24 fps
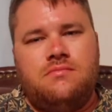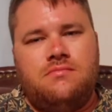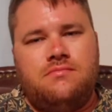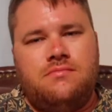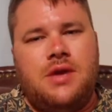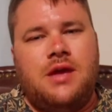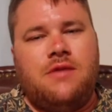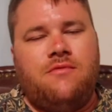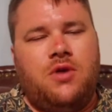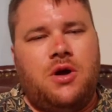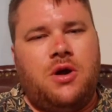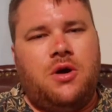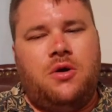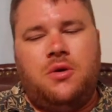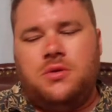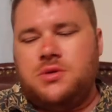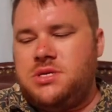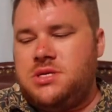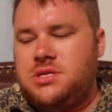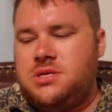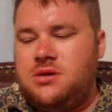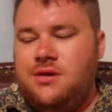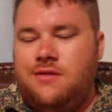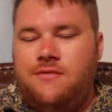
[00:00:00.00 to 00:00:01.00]
in
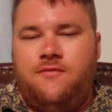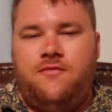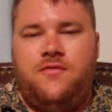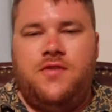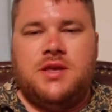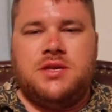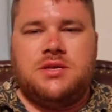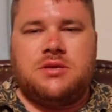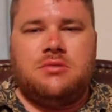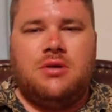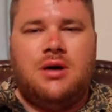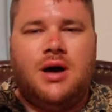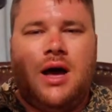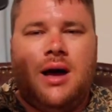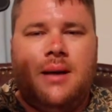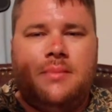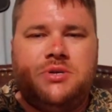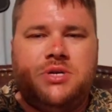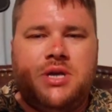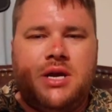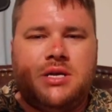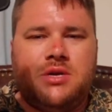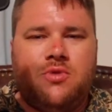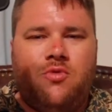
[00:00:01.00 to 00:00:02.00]
regards to physical
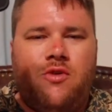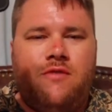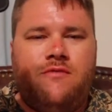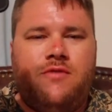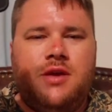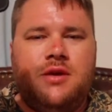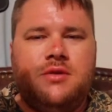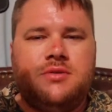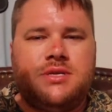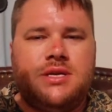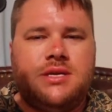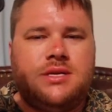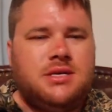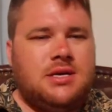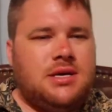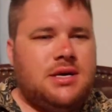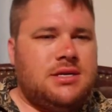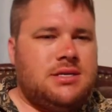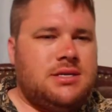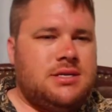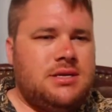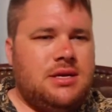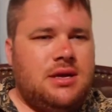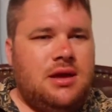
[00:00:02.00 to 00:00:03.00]
object reviews and
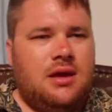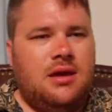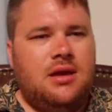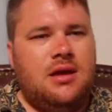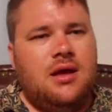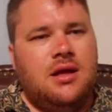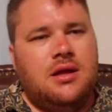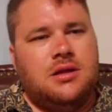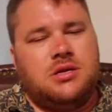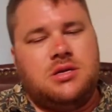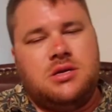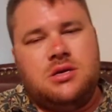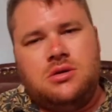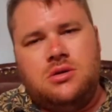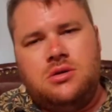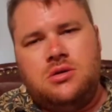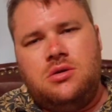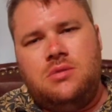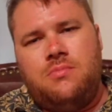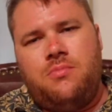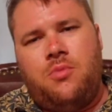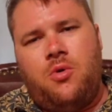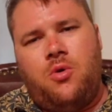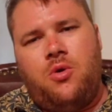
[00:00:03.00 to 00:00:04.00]
testing
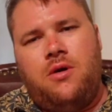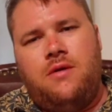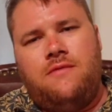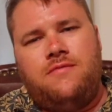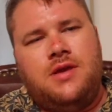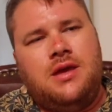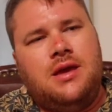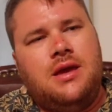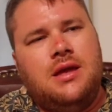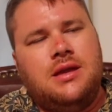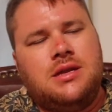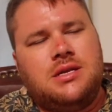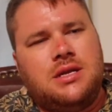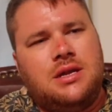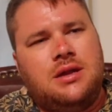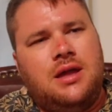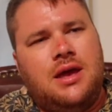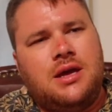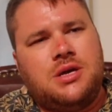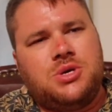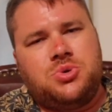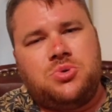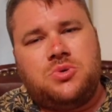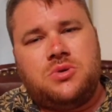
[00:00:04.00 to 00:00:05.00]
to more of the
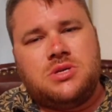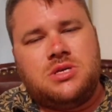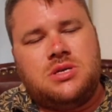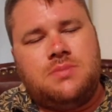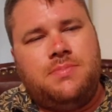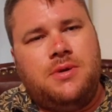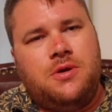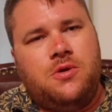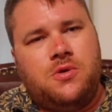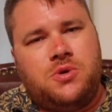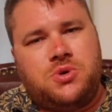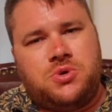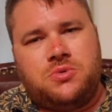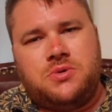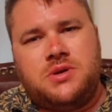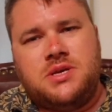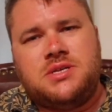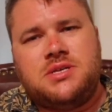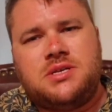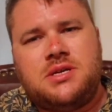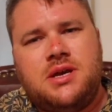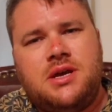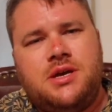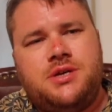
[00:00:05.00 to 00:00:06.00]
intellectual and spiritual
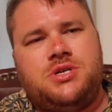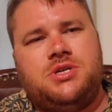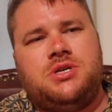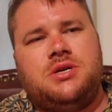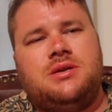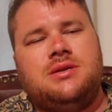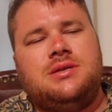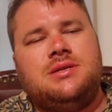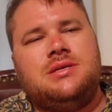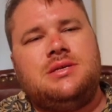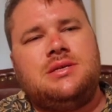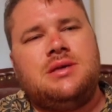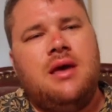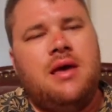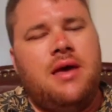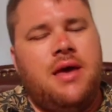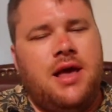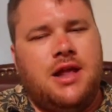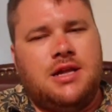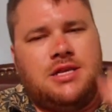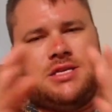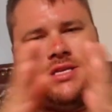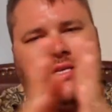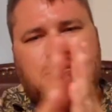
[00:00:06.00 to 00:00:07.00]
discussions,
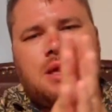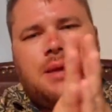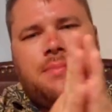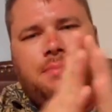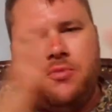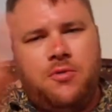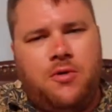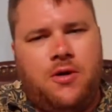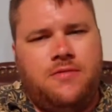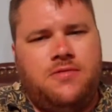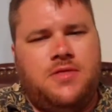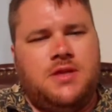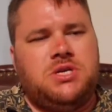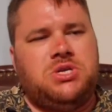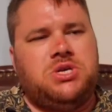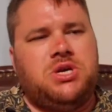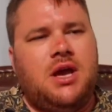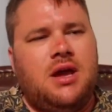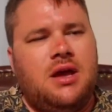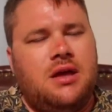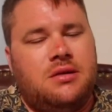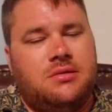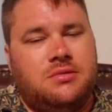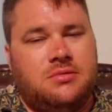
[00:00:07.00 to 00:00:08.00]
and separate the
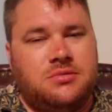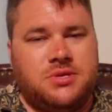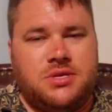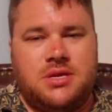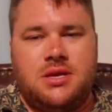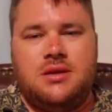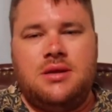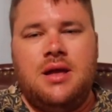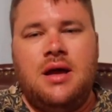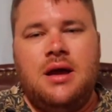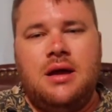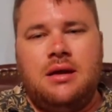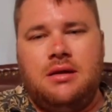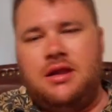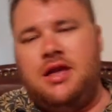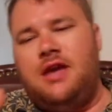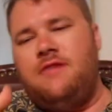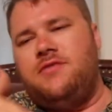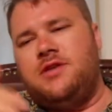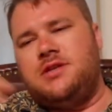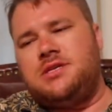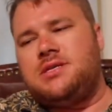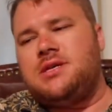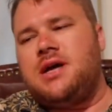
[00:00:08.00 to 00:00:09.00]
channels and leave
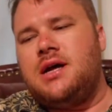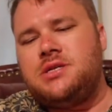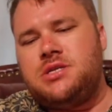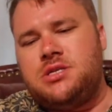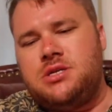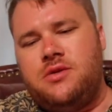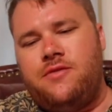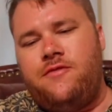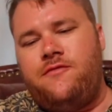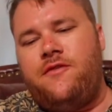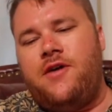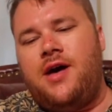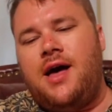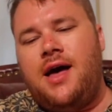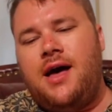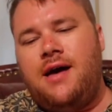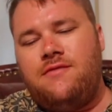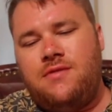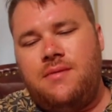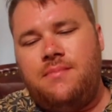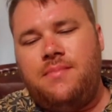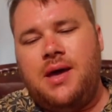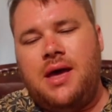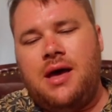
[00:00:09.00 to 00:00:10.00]
Hisatsu
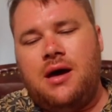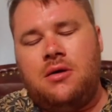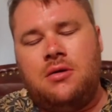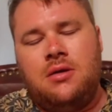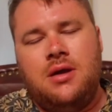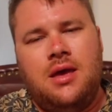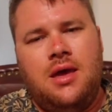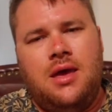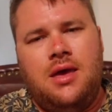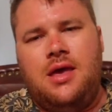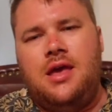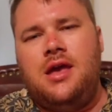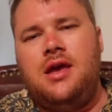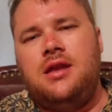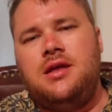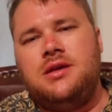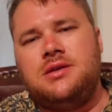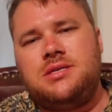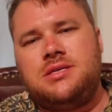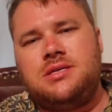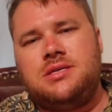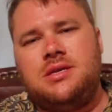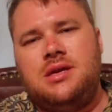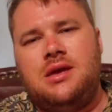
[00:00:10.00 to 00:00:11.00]
5 about
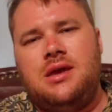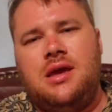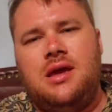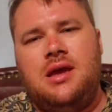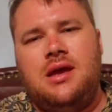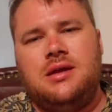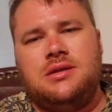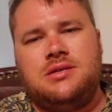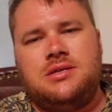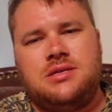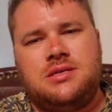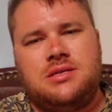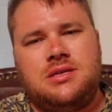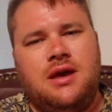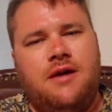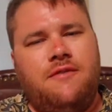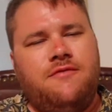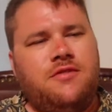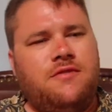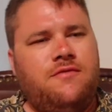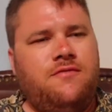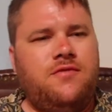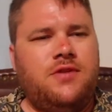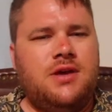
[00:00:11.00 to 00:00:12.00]
EDC,
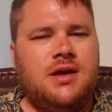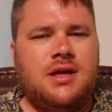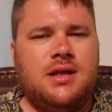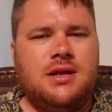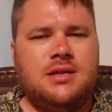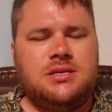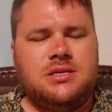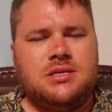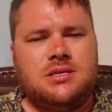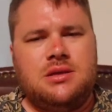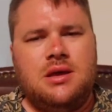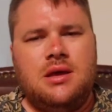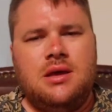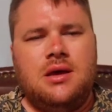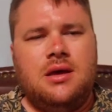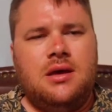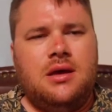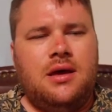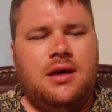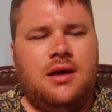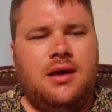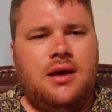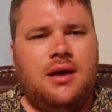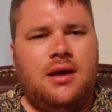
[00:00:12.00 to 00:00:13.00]
self-defense,
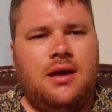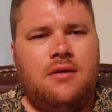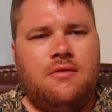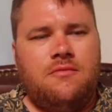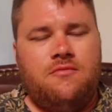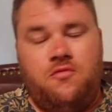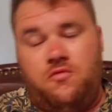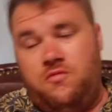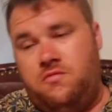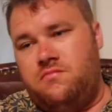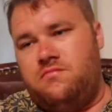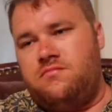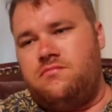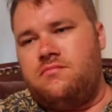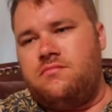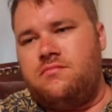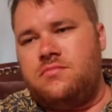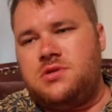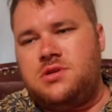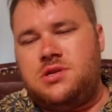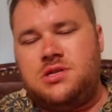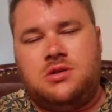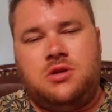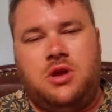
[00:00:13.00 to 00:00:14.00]

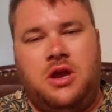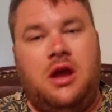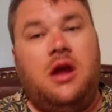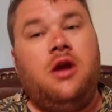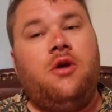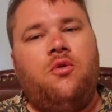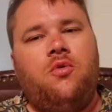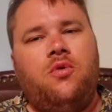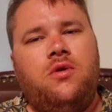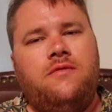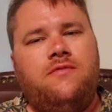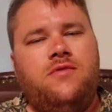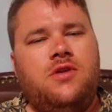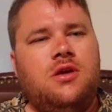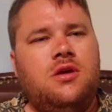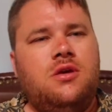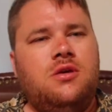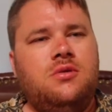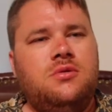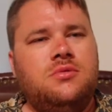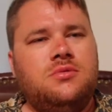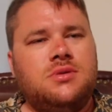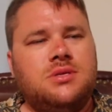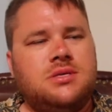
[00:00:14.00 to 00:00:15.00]
gear
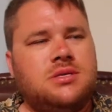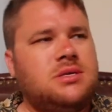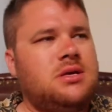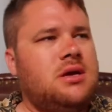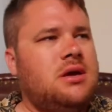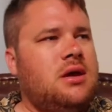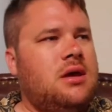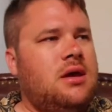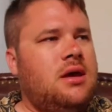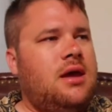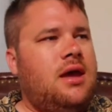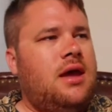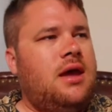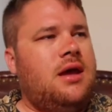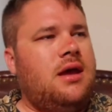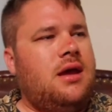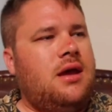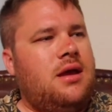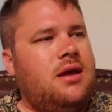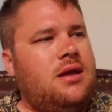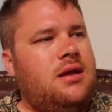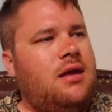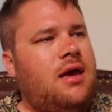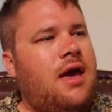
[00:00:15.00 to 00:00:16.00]
reviews,
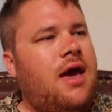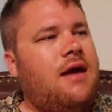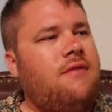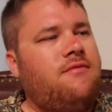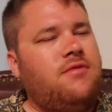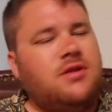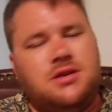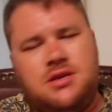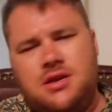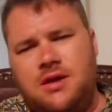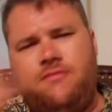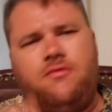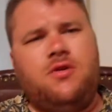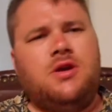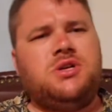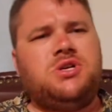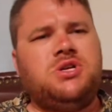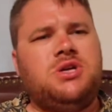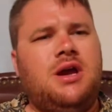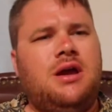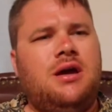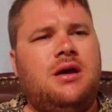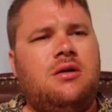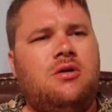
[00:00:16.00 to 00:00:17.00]
and have a different
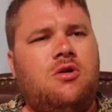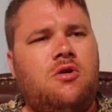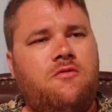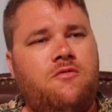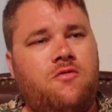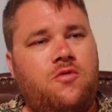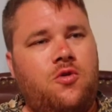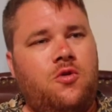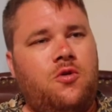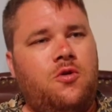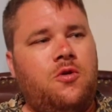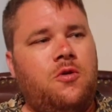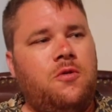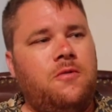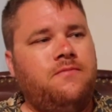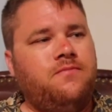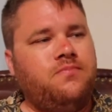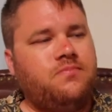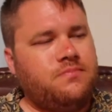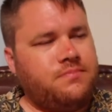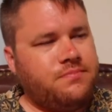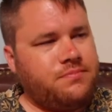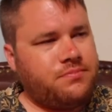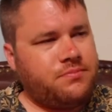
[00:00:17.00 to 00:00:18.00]
channel for,
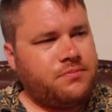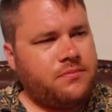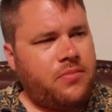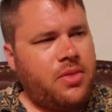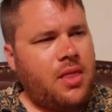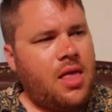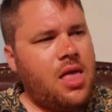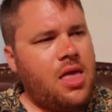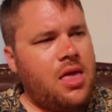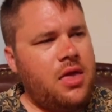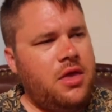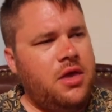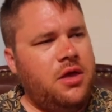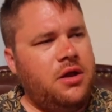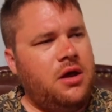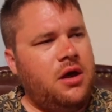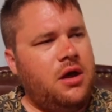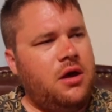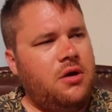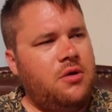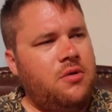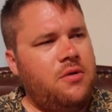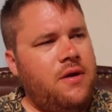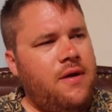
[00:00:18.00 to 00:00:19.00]
you
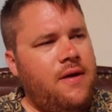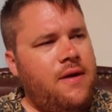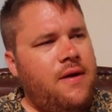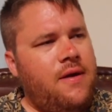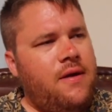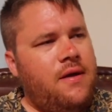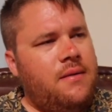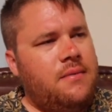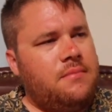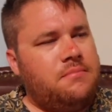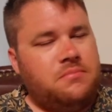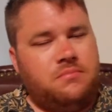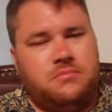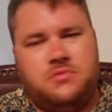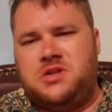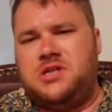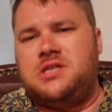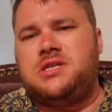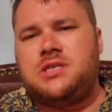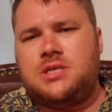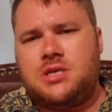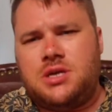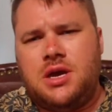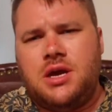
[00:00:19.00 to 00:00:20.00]
know,
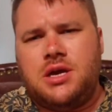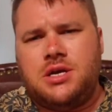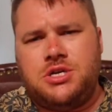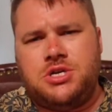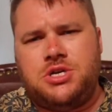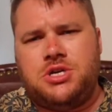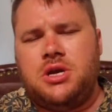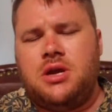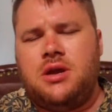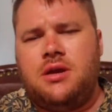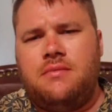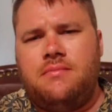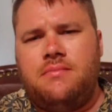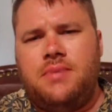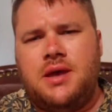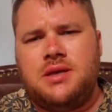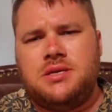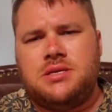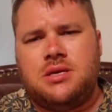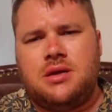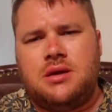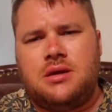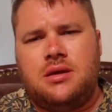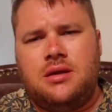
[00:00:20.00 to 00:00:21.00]
discussion,
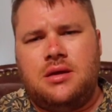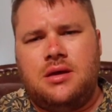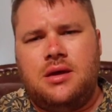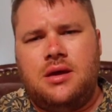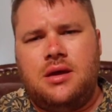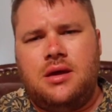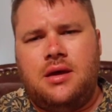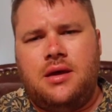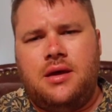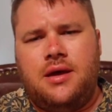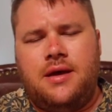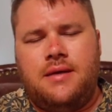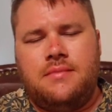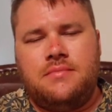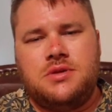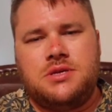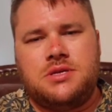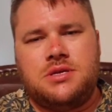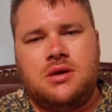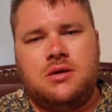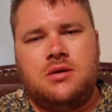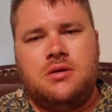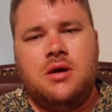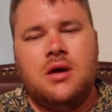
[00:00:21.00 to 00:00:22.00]
basically.
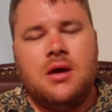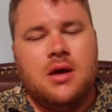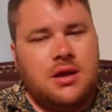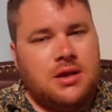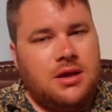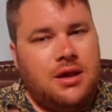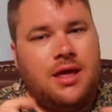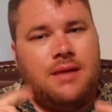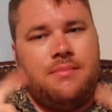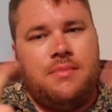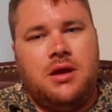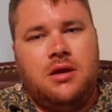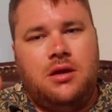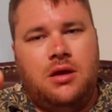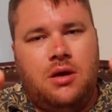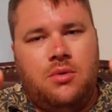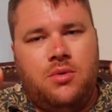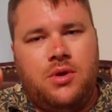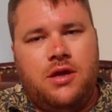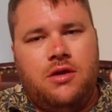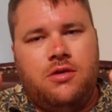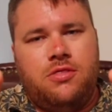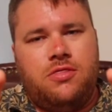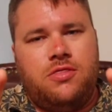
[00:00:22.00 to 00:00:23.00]
So let me know
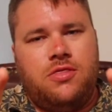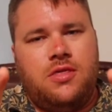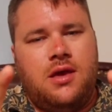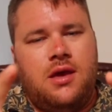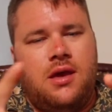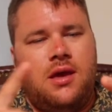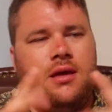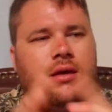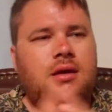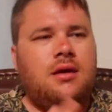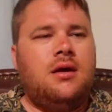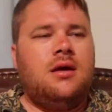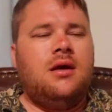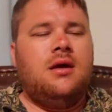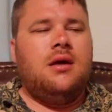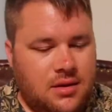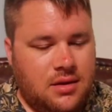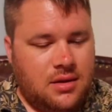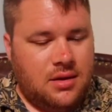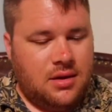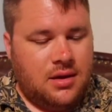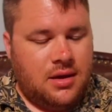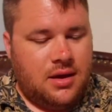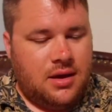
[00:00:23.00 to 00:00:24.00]
what you think.
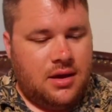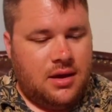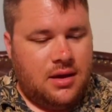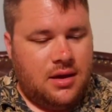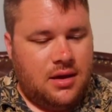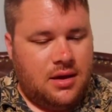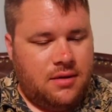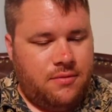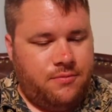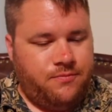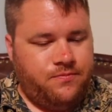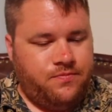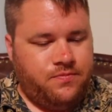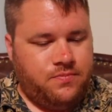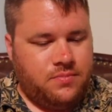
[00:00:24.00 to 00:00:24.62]
I